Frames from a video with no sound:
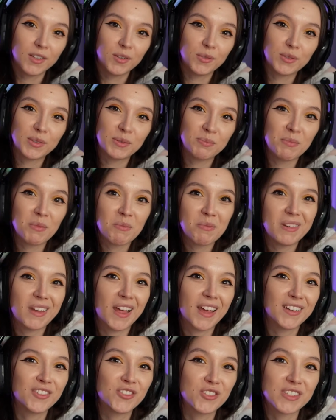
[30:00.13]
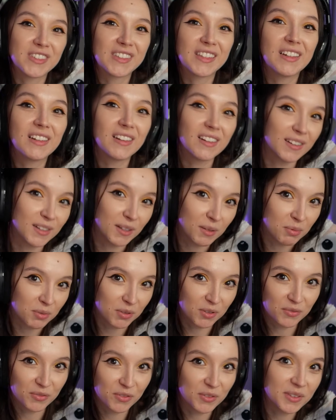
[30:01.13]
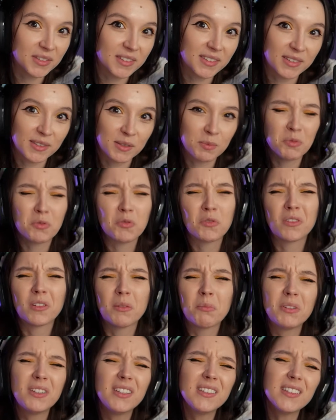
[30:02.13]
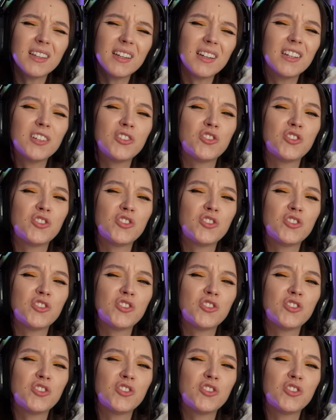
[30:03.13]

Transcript: was like just a little bit of a distance between them. But these are like